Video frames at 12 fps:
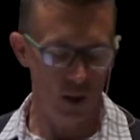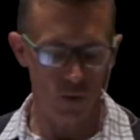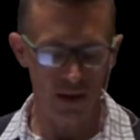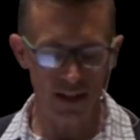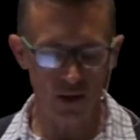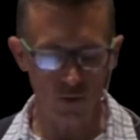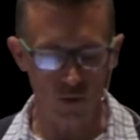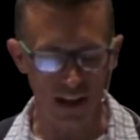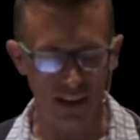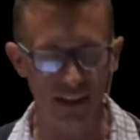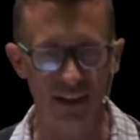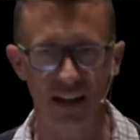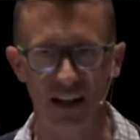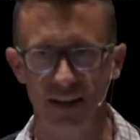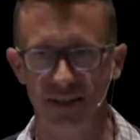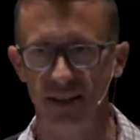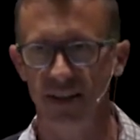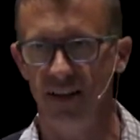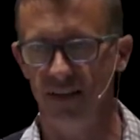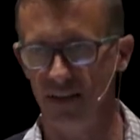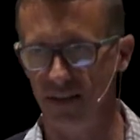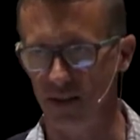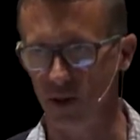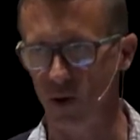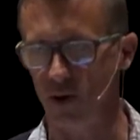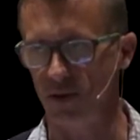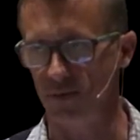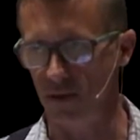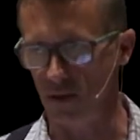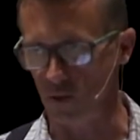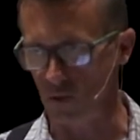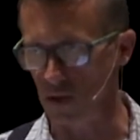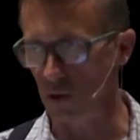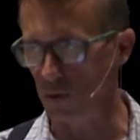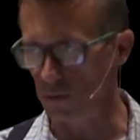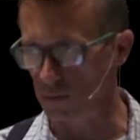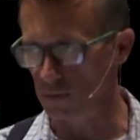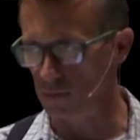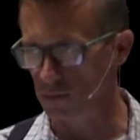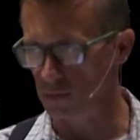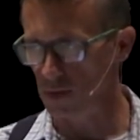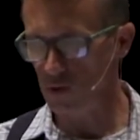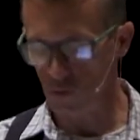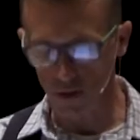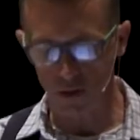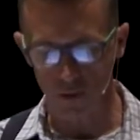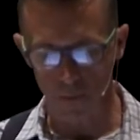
We need to recognize that discouragement is real. It's real.